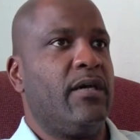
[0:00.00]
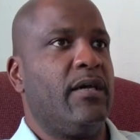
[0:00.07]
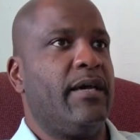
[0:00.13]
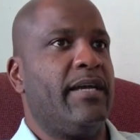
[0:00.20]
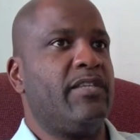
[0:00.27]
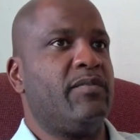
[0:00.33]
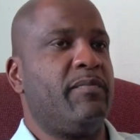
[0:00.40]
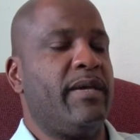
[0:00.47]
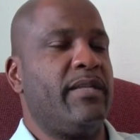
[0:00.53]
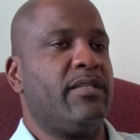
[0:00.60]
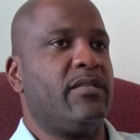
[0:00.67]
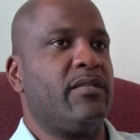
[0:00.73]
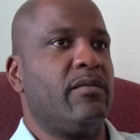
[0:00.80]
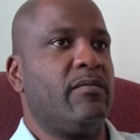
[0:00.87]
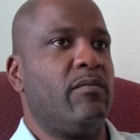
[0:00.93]
I
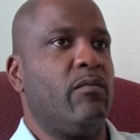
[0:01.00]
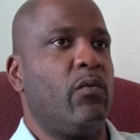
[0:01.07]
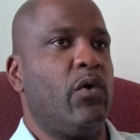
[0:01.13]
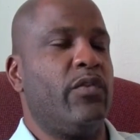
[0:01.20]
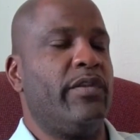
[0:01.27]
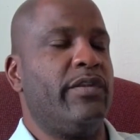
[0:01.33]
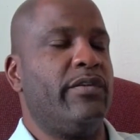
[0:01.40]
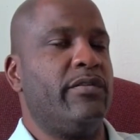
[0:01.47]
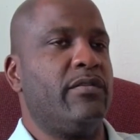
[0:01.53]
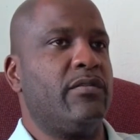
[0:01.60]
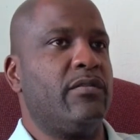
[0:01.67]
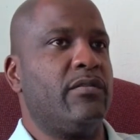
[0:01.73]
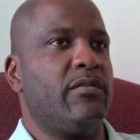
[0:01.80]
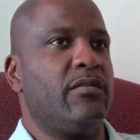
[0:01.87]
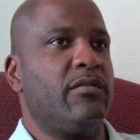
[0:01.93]
spent more than
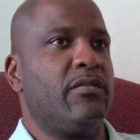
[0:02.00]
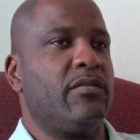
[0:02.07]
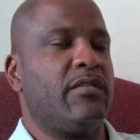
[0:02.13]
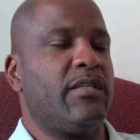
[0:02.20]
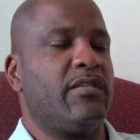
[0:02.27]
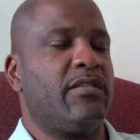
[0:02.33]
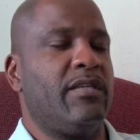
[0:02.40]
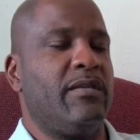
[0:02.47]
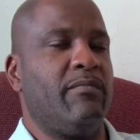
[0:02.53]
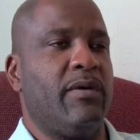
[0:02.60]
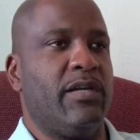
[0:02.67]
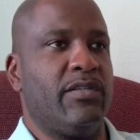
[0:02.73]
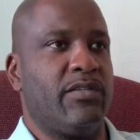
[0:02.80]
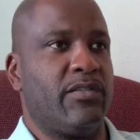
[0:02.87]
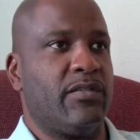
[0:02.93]
16
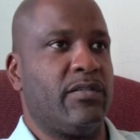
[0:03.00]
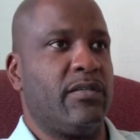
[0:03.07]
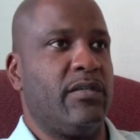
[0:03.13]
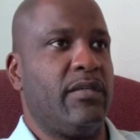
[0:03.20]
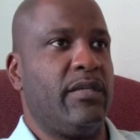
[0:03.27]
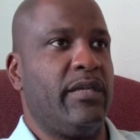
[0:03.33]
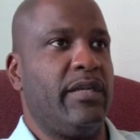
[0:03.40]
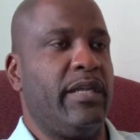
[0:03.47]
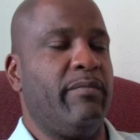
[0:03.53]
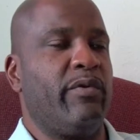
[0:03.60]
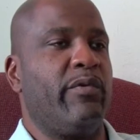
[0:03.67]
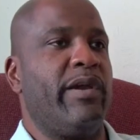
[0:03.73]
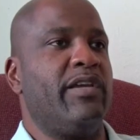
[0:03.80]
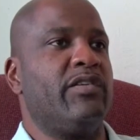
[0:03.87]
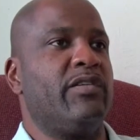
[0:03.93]
months in
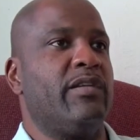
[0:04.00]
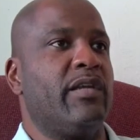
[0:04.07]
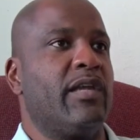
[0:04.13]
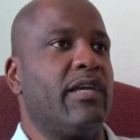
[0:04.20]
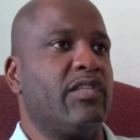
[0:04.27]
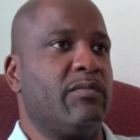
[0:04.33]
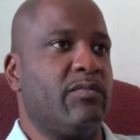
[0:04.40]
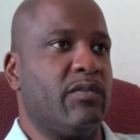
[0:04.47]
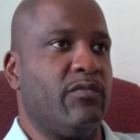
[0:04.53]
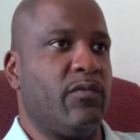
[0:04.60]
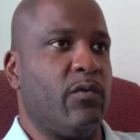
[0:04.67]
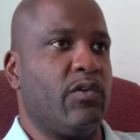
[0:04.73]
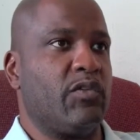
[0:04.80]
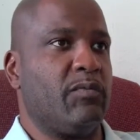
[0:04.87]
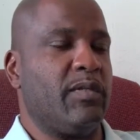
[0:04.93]
Immigration and Customs
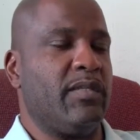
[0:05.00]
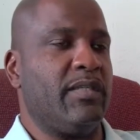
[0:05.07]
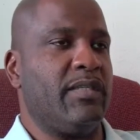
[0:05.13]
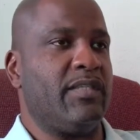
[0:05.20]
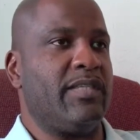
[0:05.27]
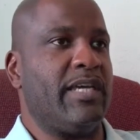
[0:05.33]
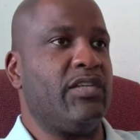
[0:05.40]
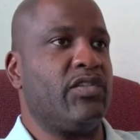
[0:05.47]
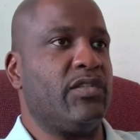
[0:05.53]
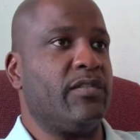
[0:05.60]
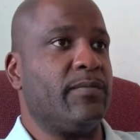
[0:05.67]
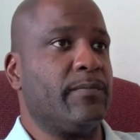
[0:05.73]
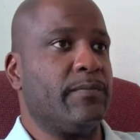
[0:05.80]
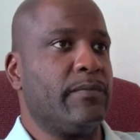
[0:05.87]
Enforcement detention.